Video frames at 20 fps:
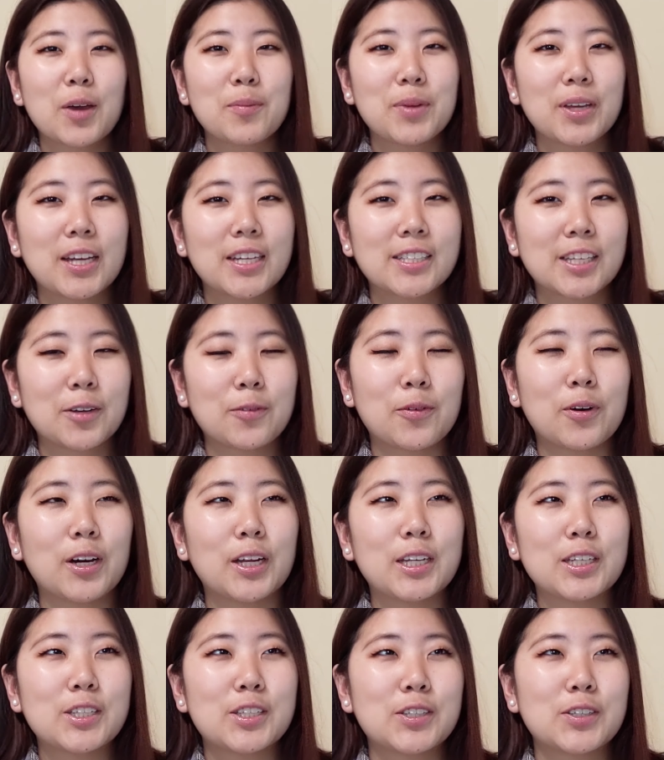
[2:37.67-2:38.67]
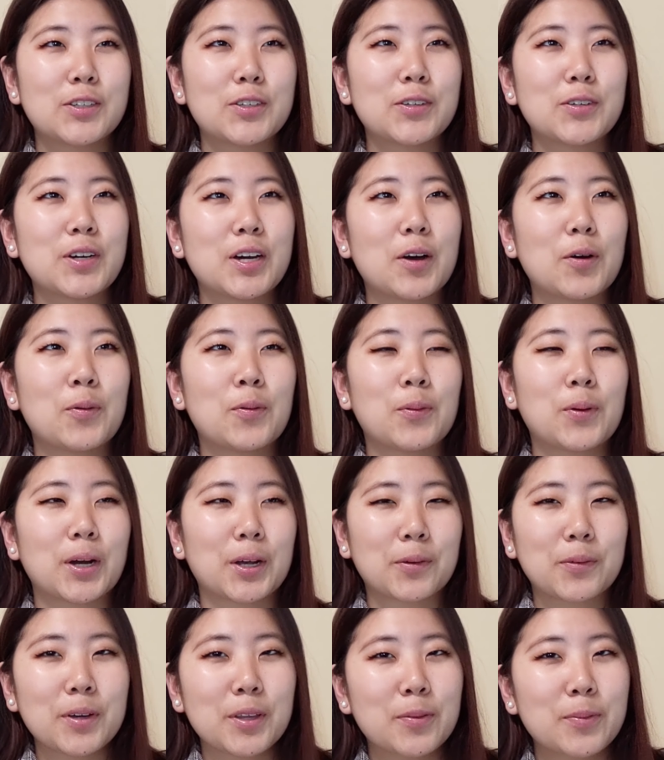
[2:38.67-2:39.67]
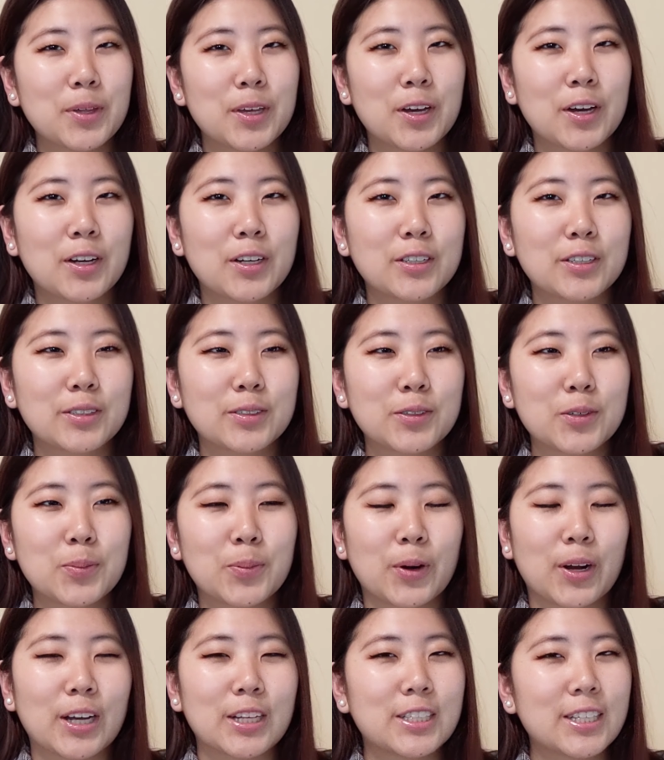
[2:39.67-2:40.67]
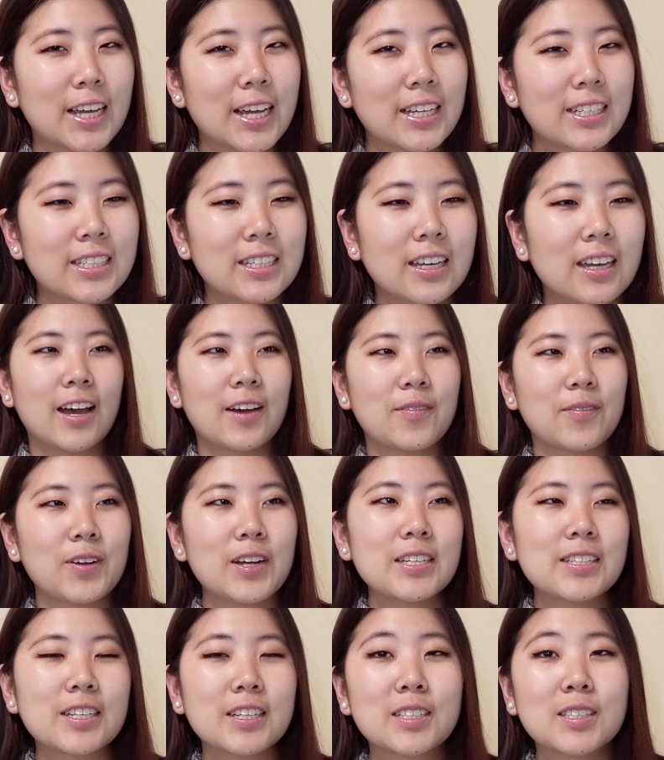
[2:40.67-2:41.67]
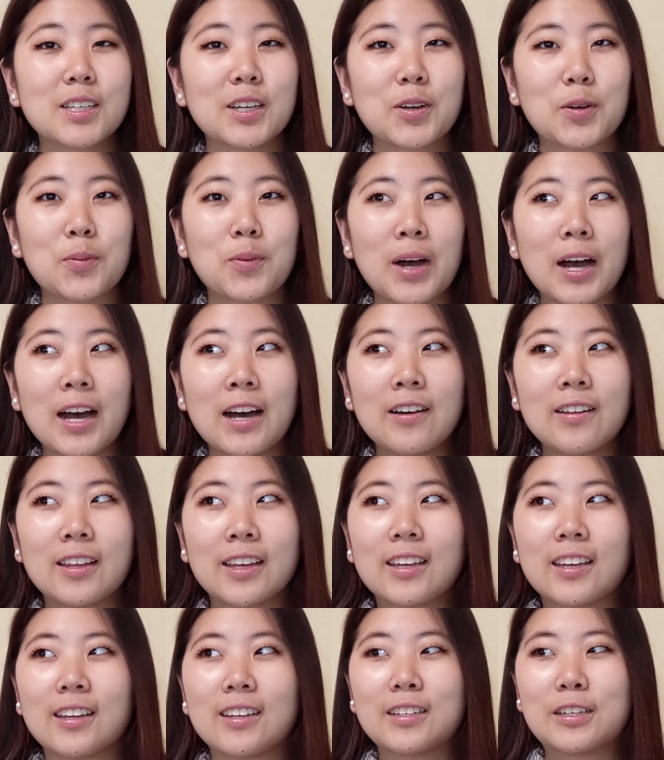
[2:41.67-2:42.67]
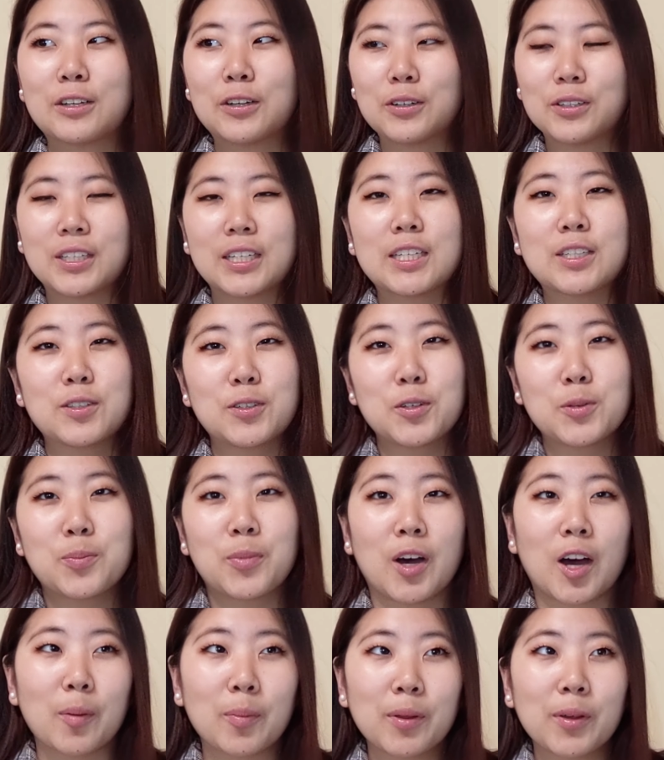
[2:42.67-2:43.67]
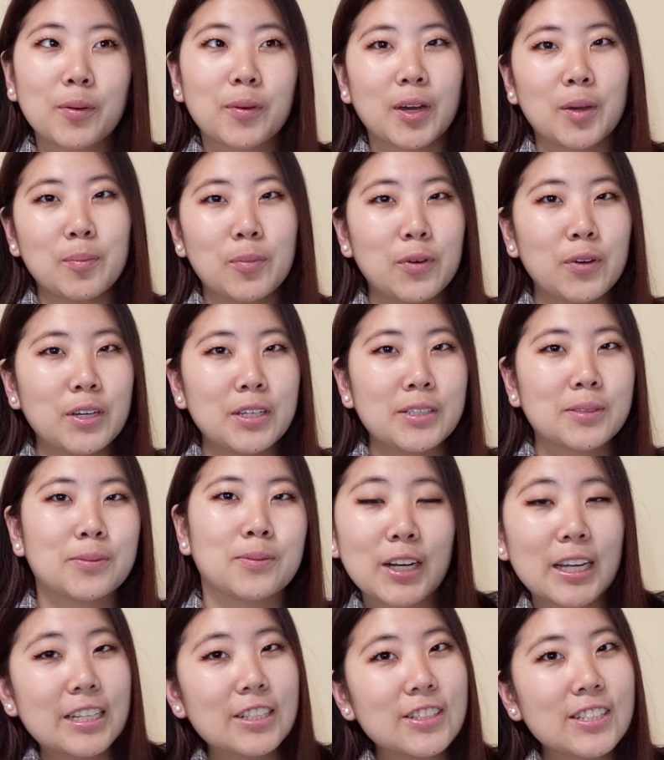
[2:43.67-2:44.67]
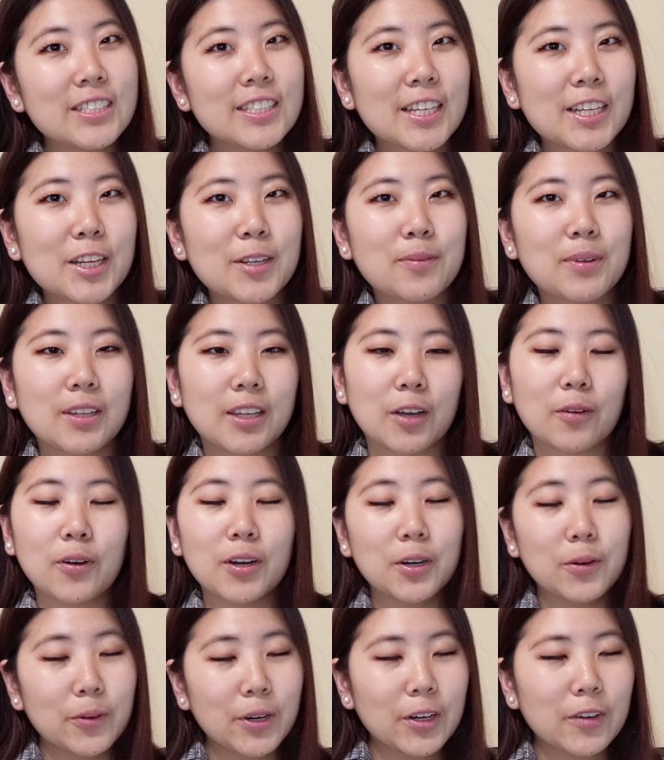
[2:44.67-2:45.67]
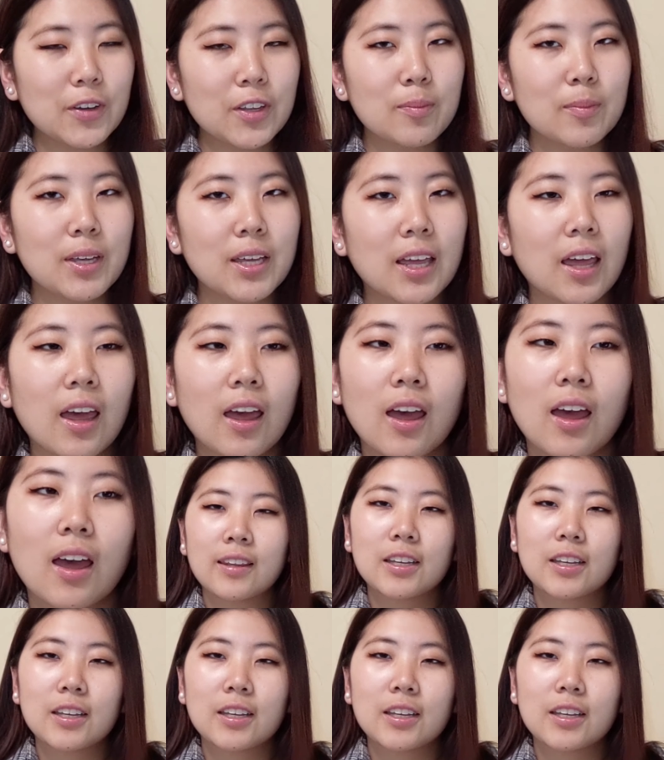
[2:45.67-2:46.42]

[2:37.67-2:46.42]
because they wanted to work with me on a school project. At first, I was like, wow, like, you know, these two popular white boys are interested in me. They want to work with me.